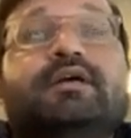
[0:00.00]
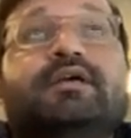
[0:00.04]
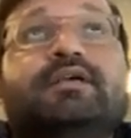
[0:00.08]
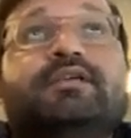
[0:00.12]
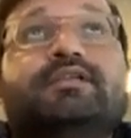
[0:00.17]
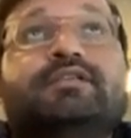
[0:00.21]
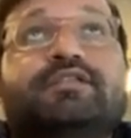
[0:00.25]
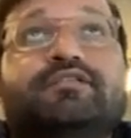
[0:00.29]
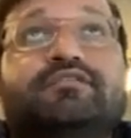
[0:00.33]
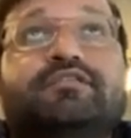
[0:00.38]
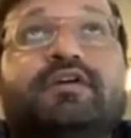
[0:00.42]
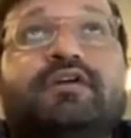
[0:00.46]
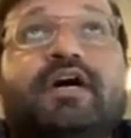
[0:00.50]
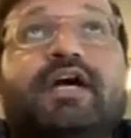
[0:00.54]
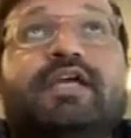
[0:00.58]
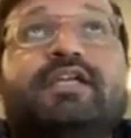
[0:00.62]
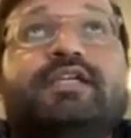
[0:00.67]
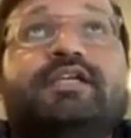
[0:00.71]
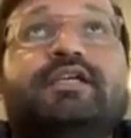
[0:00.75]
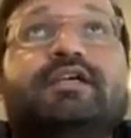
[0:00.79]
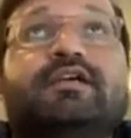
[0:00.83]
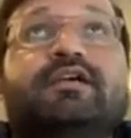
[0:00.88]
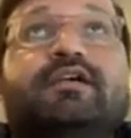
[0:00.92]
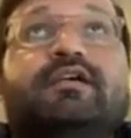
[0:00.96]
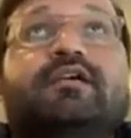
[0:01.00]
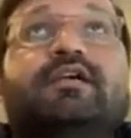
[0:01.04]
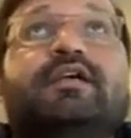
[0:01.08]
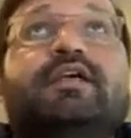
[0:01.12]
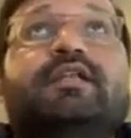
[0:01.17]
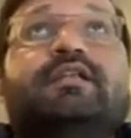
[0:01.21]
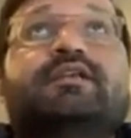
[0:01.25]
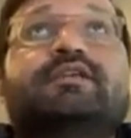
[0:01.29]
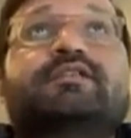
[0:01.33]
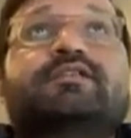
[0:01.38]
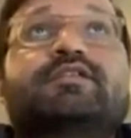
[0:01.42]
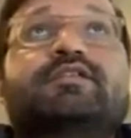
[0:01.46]
is defined here
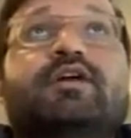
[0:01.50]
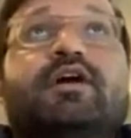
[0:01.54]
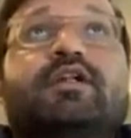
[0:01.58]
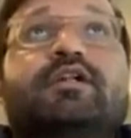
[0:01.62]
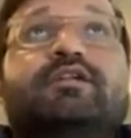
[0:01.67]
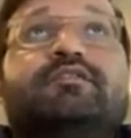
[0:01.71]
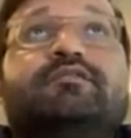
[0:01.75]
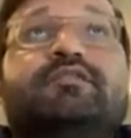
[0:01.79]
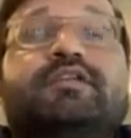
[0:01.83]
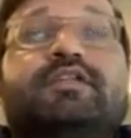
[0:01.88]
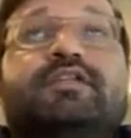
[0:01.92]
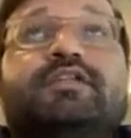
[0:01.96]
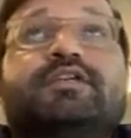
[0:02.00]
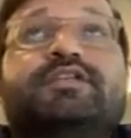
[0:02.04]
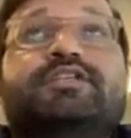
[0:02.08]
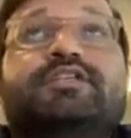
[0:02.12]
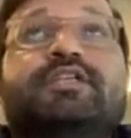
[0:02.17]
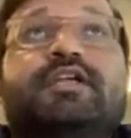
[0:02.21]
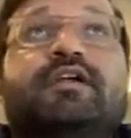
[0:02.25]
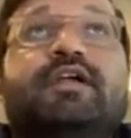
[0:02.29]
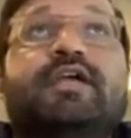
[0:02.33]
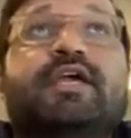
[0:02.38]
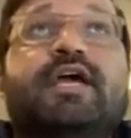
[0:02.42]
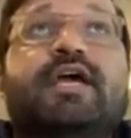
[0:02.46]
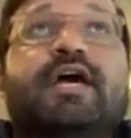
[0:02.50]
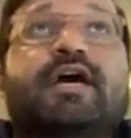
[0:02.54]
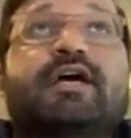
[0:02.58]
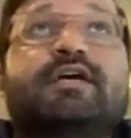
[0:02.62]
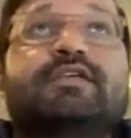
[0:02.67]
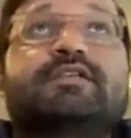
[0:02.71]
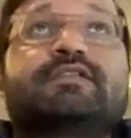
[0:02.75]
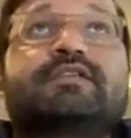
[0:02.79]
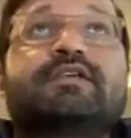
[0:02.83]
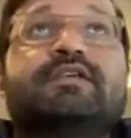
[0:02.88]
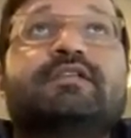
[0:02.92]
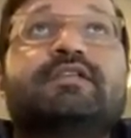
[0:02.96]
in the Zondervan Dictionary
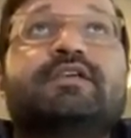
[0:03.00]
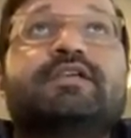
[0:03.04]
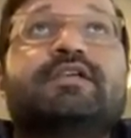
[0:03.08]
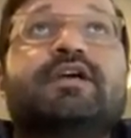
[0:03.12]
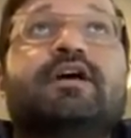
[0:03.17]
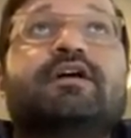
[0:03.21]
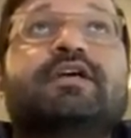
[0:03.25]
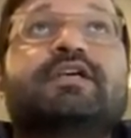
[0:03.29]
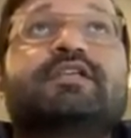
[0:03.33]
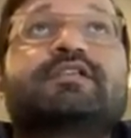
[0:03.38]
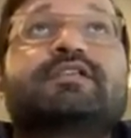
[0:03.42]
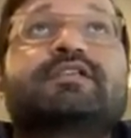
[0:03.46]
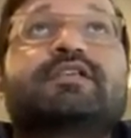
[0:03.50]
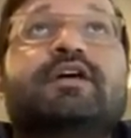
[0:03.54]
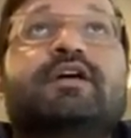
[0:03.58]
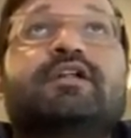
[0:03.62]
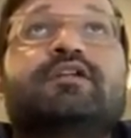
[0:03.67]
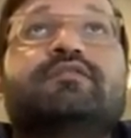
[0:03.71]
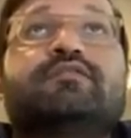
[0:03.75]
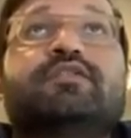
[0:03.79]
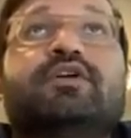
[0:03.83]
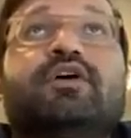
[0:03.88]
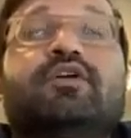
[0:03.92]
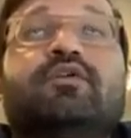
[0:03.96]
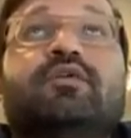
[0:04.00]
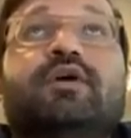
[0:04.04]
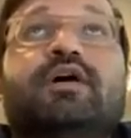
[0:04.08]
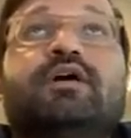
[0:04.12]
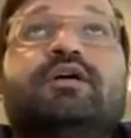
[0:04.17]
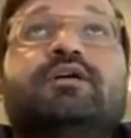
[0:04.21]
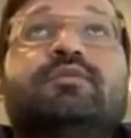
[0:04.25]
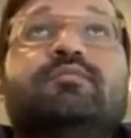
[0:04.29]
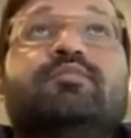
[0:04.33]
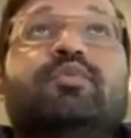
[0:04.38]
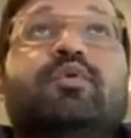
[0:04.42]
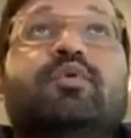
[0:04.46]
as the youngest son of
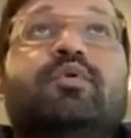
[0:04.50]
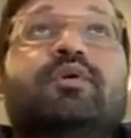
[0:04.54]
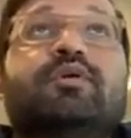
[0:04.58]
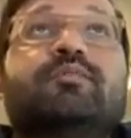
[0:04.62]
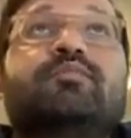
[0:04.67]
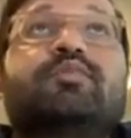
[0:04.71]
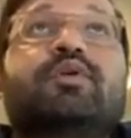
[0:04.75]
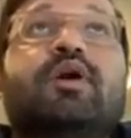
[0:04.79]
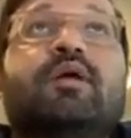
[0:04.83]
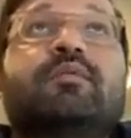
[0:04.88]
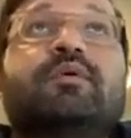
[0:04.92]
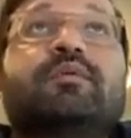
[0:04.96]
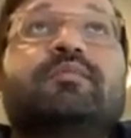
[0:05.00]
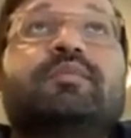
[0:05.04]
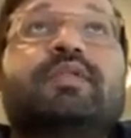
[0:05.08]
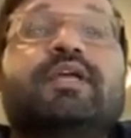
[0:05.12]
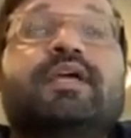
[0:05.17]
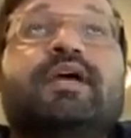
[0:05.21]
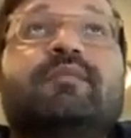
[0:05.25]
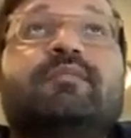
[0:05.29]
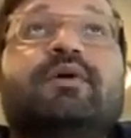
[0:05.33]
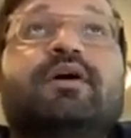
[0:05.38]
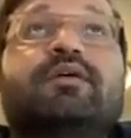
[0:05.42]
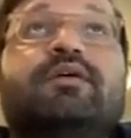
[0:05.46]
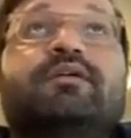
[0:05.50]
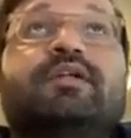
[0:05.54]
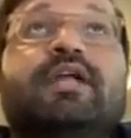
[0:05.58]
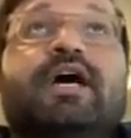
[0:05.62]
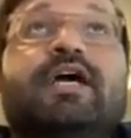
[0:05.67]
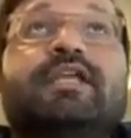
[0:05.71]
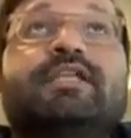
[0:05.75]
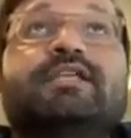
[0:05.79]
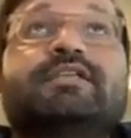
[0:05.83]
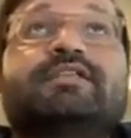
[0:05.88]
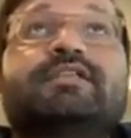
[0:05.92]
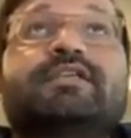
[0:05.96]
Noah, born probably about
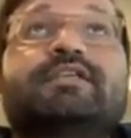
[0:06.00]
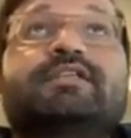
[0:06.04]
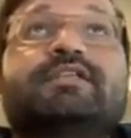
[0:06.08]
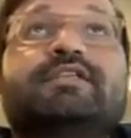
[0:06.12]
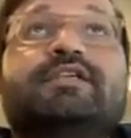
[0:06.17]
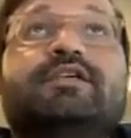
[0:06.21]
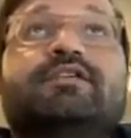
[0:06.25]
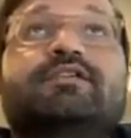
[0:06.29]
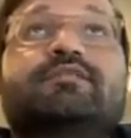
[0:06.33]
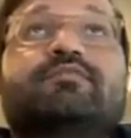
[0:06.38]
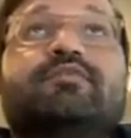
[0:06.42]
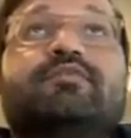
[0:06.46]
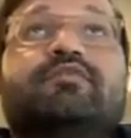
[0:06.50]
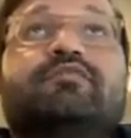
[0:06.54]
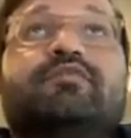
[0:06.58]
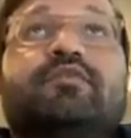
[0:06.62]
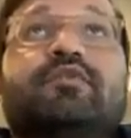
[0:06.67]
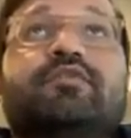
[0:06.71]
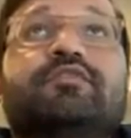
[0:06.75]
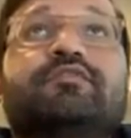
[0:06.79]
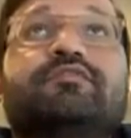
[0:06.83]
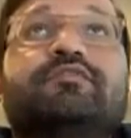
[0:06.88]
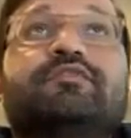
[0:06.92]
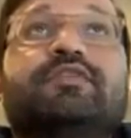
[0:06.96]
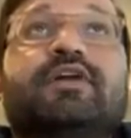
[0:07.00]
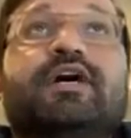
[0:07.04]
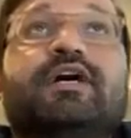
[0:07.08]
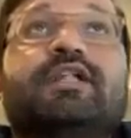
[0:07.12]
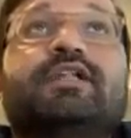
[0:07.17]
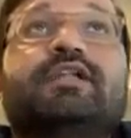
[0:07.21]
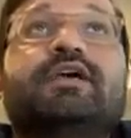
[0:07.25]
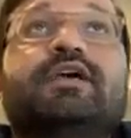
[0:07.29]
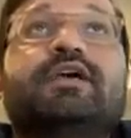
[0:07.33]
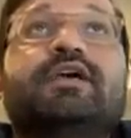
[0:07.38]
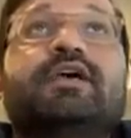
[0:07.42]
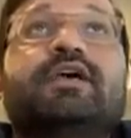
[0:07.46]
96 years before the
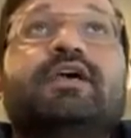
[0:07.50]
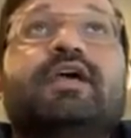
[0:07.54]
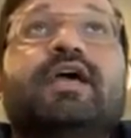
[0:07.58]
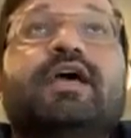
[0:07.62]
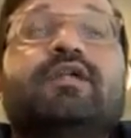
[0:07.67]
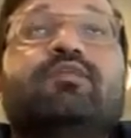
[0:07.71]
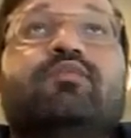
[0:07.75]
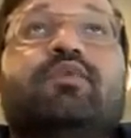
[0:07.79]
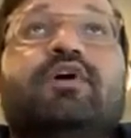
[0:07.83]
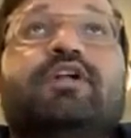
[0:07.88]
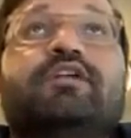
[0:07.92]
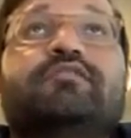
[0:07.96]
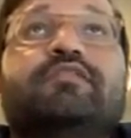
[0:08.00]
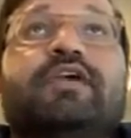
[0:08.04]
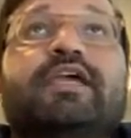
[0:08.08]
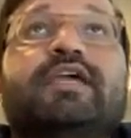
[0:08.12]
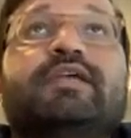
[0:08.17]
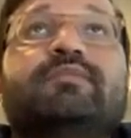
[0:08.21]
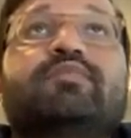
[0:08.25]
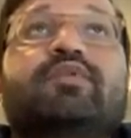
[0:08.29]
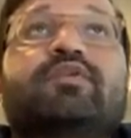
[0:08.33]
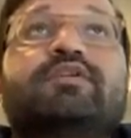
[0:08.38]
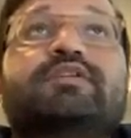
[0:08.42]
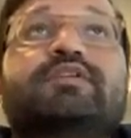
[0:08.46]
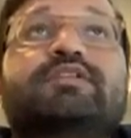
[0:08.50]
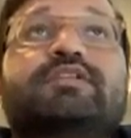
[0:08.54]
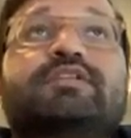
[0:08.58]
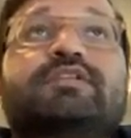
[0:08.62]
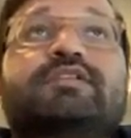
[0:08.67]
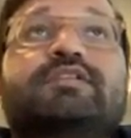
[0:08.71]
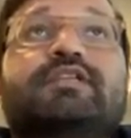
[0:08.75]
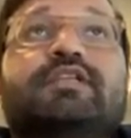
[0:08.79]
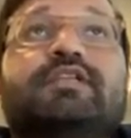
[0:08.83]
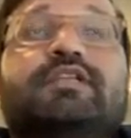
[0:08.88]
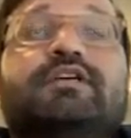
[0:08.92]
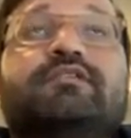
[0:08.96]
flood, and one of 8
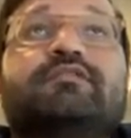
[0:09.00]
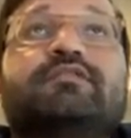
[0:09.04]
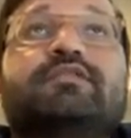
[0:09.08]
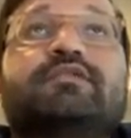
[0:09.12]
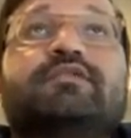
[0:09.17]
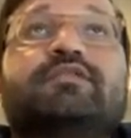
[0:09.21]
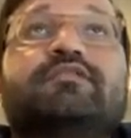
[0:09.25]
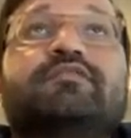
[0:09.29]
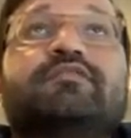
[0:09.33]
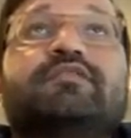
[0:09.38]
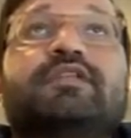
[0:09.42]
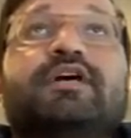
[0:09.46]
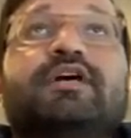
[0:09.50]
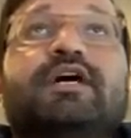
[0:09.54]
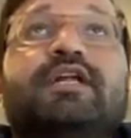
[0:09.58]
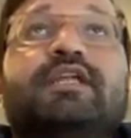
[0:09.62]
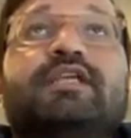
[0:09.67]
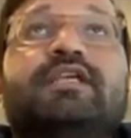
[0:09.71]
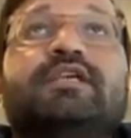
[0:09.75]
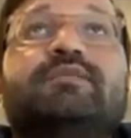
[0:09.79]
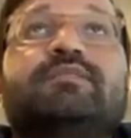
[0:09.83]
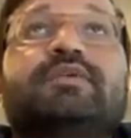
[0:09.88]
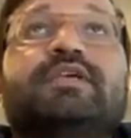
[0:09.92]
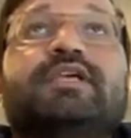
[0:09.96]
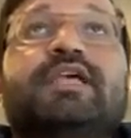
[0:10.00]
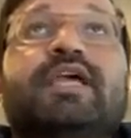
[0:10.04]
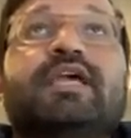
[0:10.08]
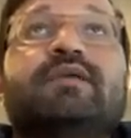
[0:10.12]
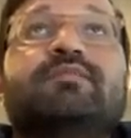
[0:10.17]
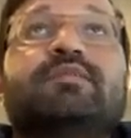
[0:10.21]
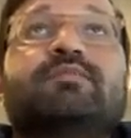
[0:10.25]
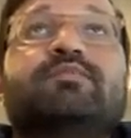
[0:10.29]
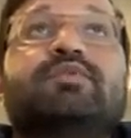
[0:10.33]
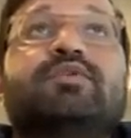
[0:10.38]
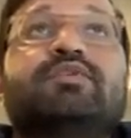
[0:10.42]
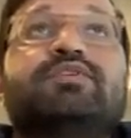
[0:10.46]
persons to live through the flood. He
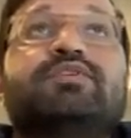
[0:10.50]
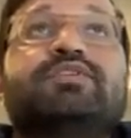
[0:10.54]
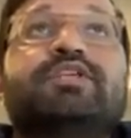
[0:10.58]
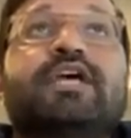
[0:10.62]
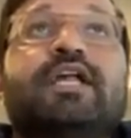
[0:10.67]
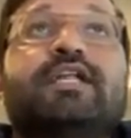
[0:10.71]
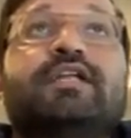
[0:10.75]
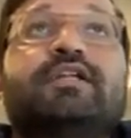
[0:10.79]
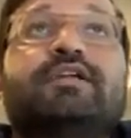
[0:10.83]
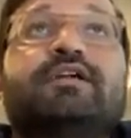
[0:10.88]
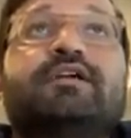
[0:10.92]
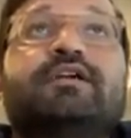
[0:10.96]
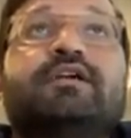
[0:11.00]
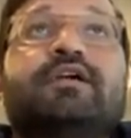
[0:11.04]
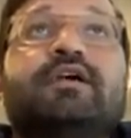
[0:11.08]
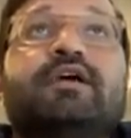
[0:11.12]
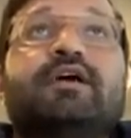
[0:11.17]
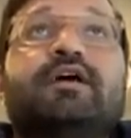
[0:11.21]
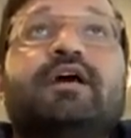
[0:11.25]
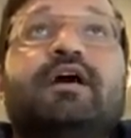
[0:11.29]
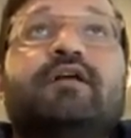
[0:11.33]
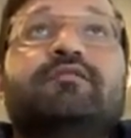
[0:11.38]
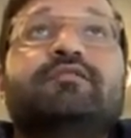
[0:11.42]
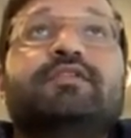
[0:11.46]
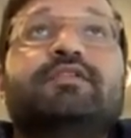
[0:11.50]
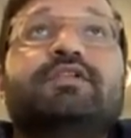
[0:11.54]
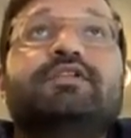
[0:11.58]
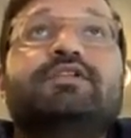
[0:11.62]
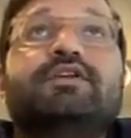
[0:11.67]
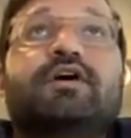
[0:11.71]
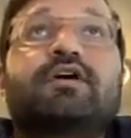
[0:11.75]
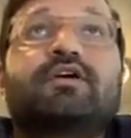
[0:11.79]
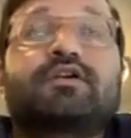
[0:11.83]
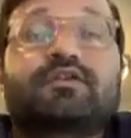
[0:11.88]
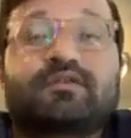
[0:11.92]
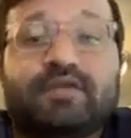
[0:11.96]
became the progenitor of the
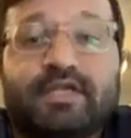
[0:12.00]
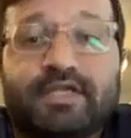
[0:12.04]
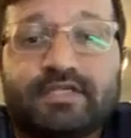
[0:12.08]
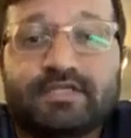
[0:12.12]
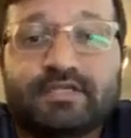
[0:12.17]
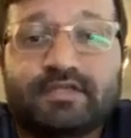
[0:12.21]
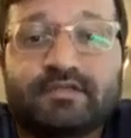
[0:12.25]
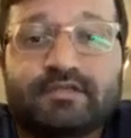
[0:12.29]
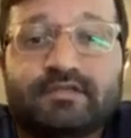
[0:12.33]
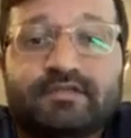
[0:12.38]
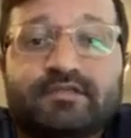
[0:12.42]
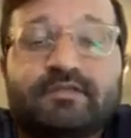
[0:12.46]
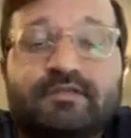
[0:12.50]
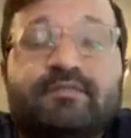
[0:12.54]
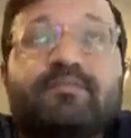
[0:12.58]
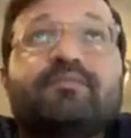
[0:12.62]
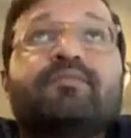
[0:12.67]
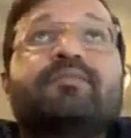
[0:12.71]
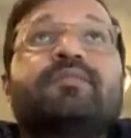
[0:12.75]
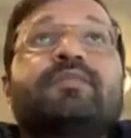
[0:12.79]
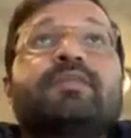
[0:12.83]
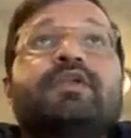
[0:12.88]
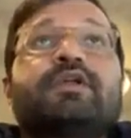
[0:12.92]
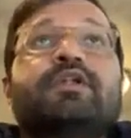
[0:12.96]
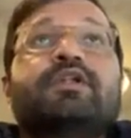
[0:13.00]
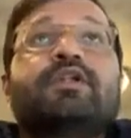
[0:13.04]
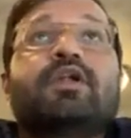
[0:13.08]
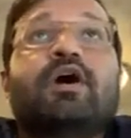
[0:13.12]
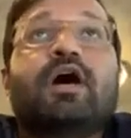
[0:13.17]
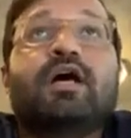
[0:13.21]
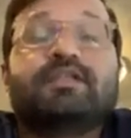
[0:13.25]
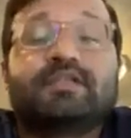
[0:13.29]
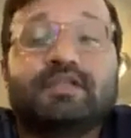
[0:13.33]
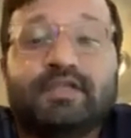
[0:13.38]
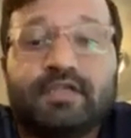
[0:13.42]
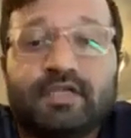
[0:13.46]
dark races,
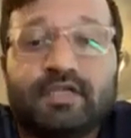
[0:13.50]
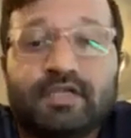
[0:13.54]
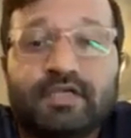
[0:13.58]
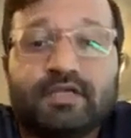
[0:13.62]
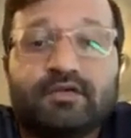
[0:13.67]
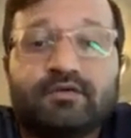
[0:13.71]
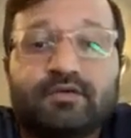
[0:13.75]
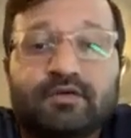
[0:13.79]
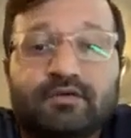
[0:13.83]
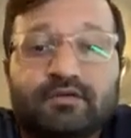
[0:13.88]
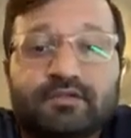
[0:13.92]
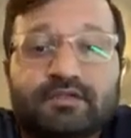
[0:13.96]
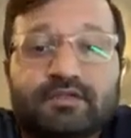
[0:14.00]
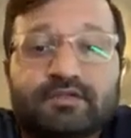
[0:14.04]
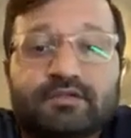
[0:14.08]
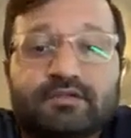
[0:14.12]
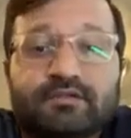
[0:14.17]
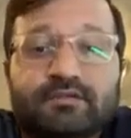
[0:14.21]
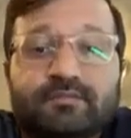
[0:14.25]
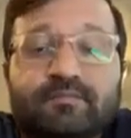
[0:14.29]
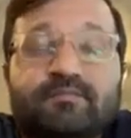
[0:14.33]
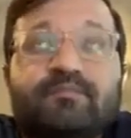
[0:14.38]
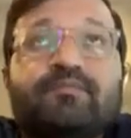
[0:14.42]
not the Negroes,